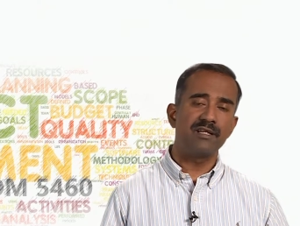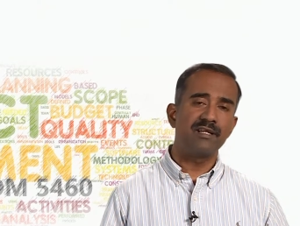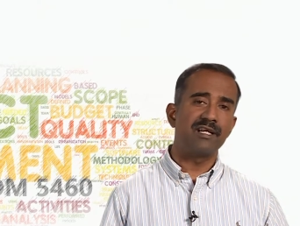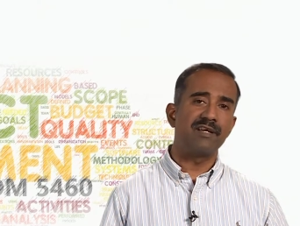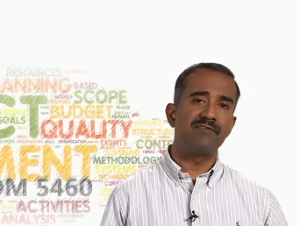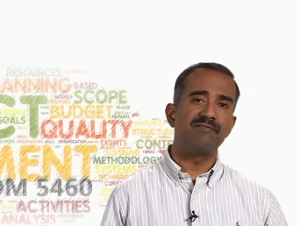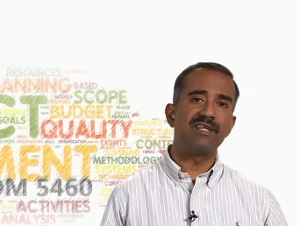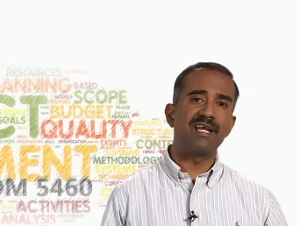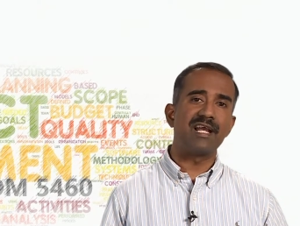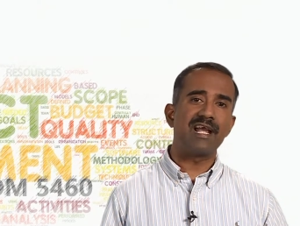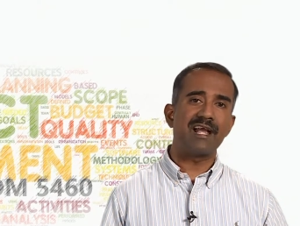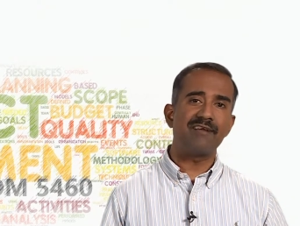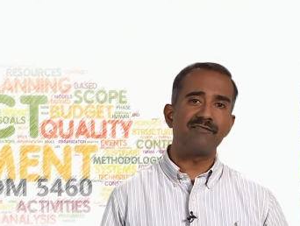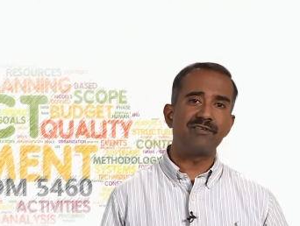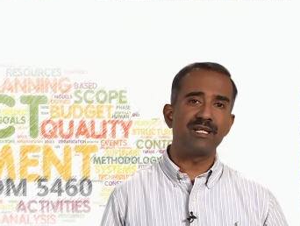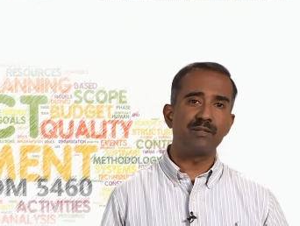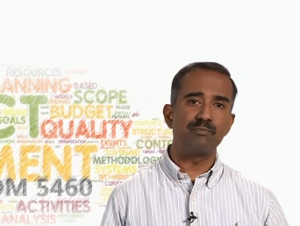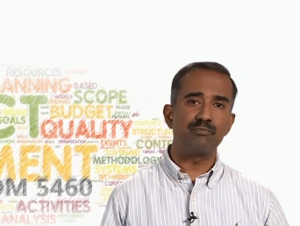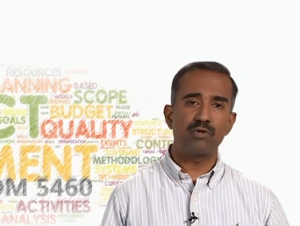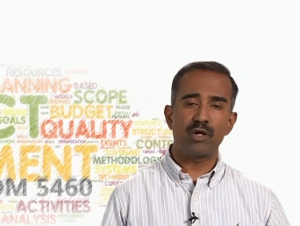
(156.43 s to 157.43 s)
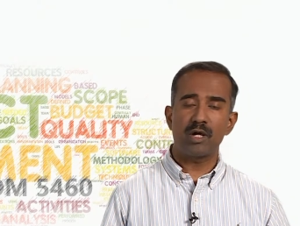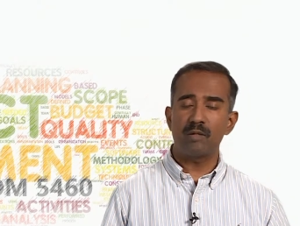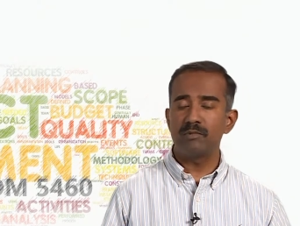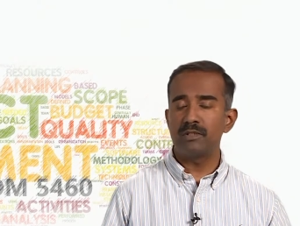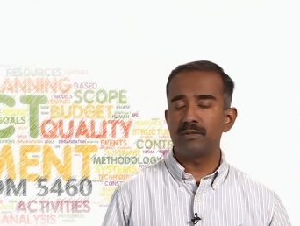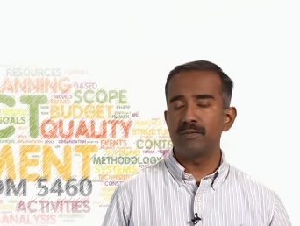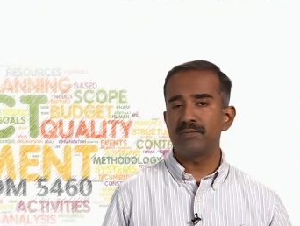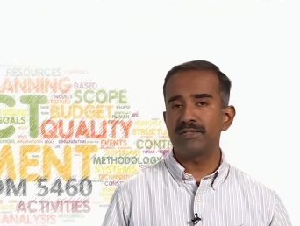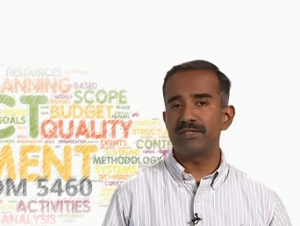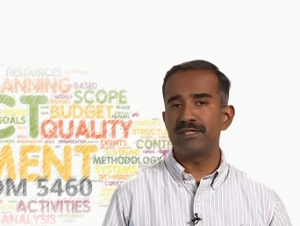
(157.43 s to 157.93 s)
If they have any
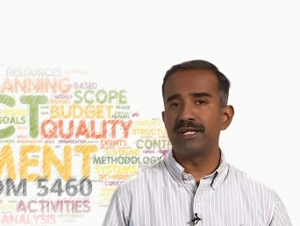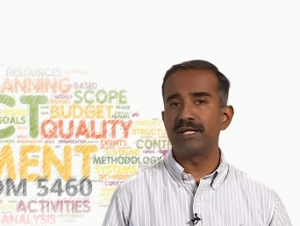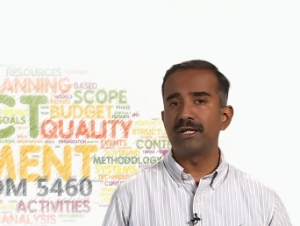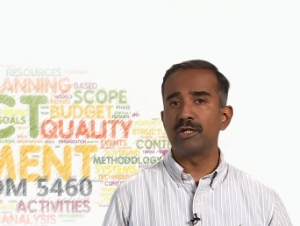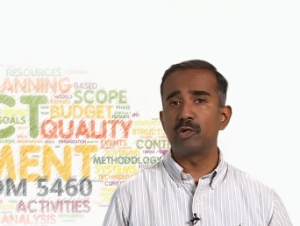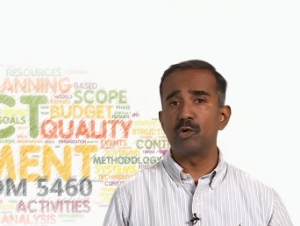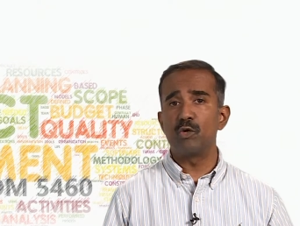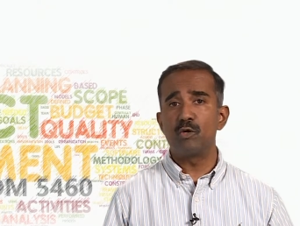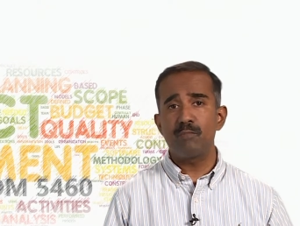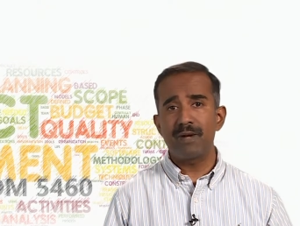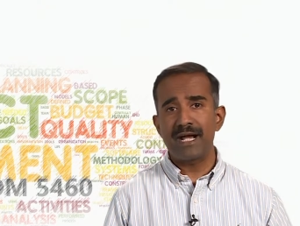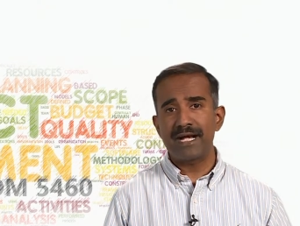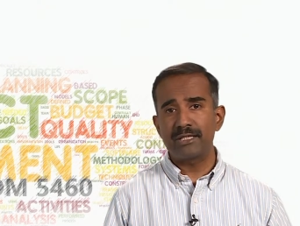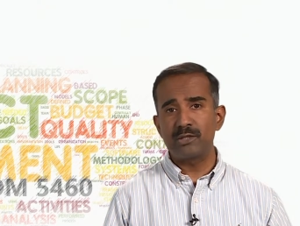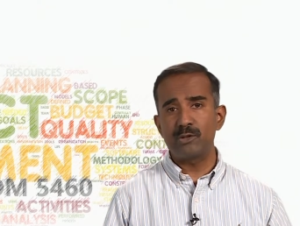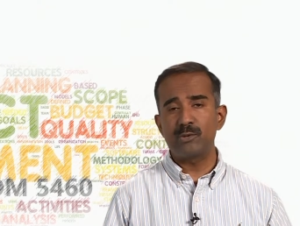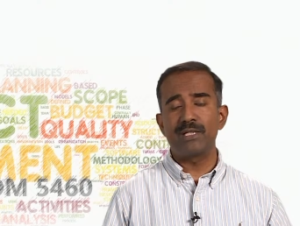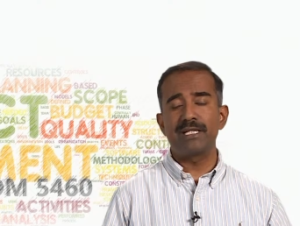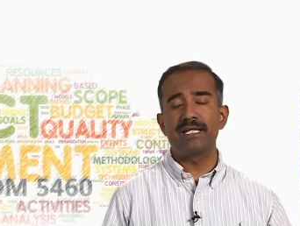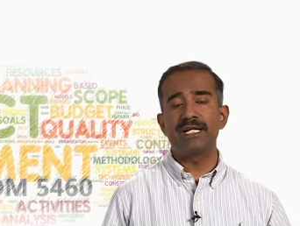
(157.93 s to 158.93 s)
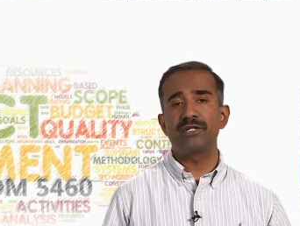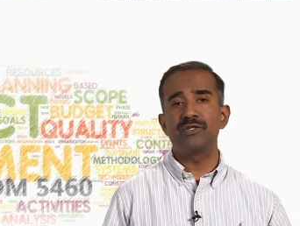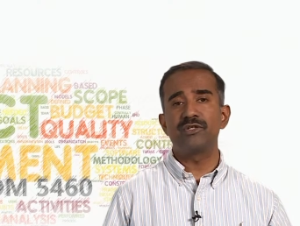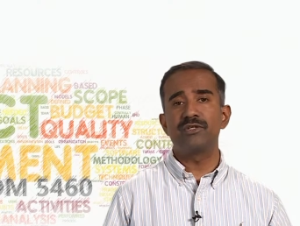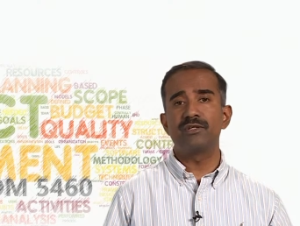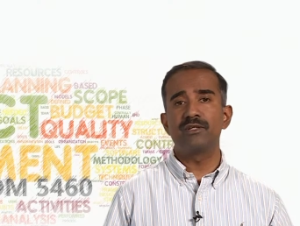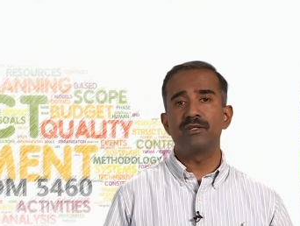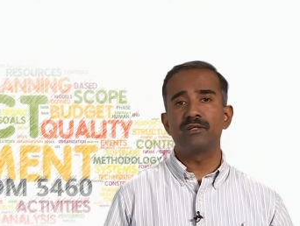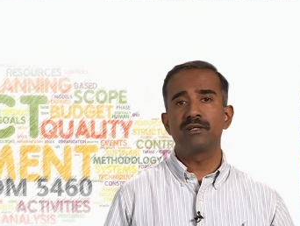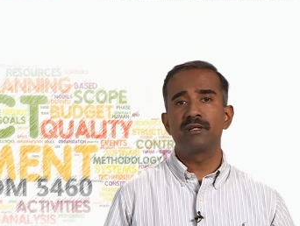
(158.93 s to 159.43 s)
problems, they can go back to a
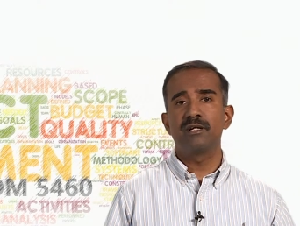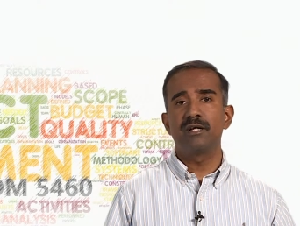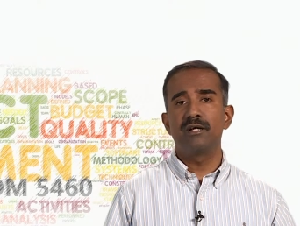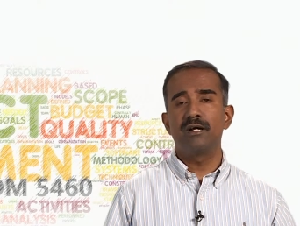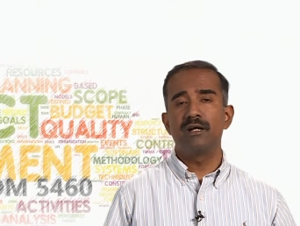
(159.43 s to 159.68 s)
lecture,